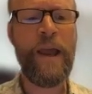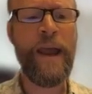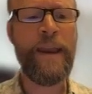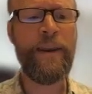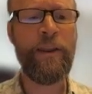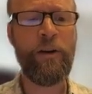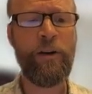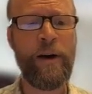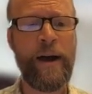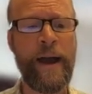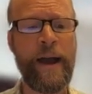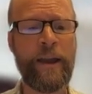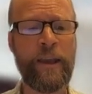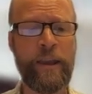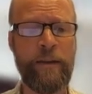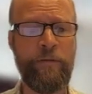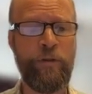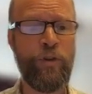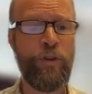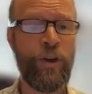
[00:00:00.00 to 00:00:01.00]
And they'll
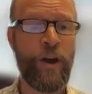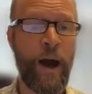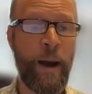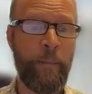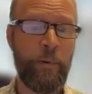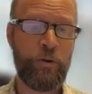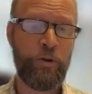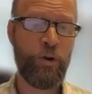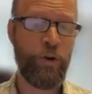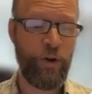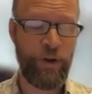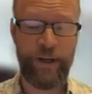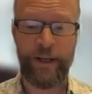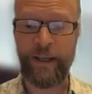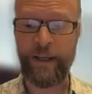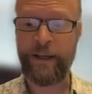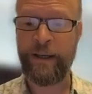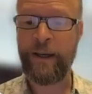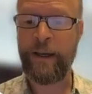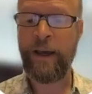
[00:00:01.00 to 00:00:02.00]
give you the
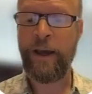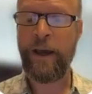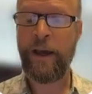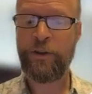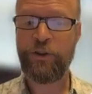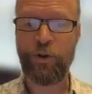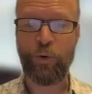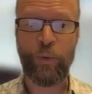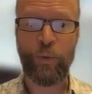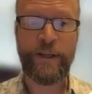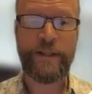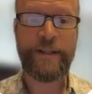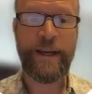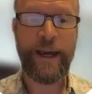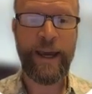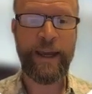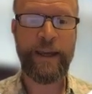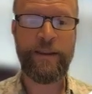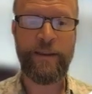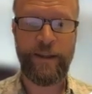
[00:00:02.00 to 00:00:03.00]
opportunity to
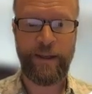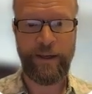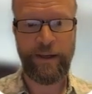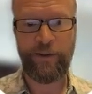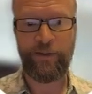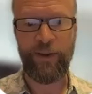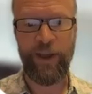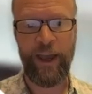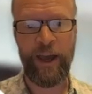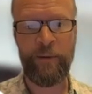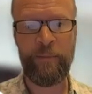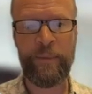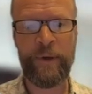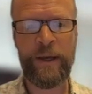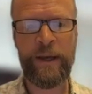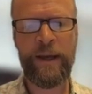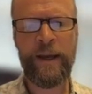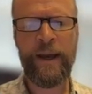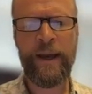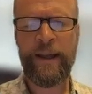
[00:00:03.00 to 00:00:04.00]
retake the exam,
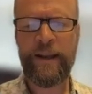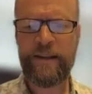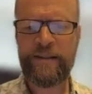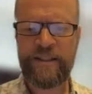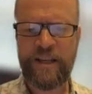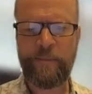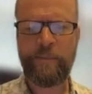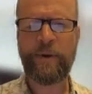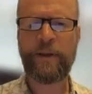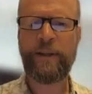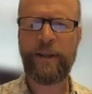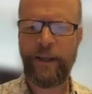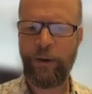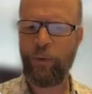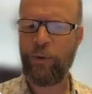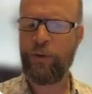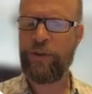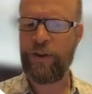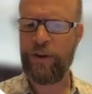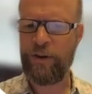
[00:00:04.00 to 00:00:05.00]
and it's typically
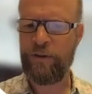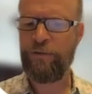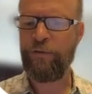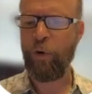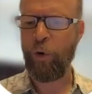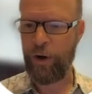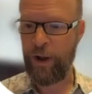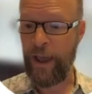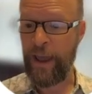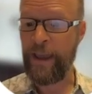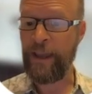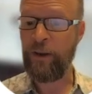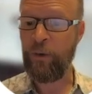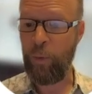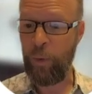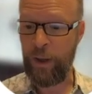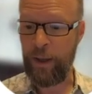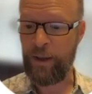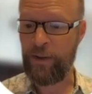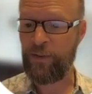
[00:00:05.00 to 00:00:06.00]
within 4 to
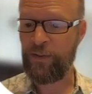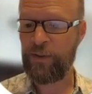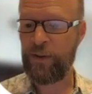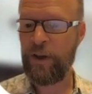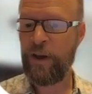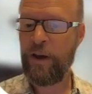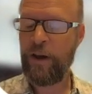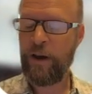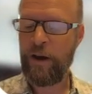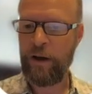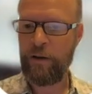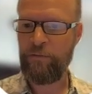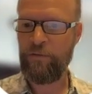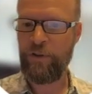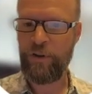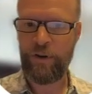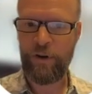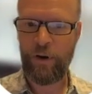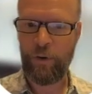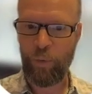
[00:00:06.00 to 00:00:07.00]
8 weeks of
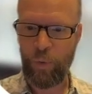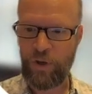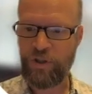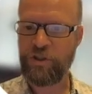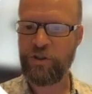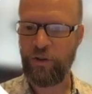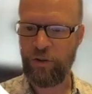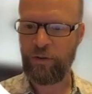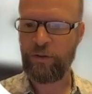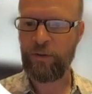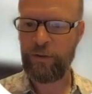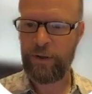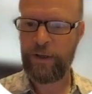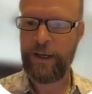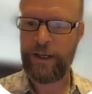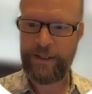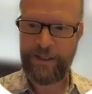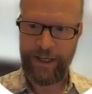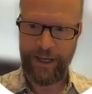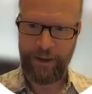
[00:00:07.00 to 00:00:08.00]
the original
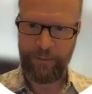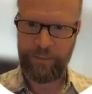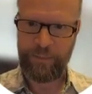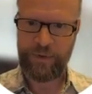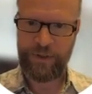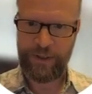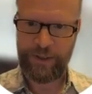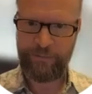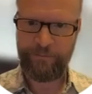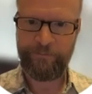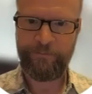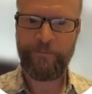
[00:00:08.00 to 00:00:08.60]
attempt.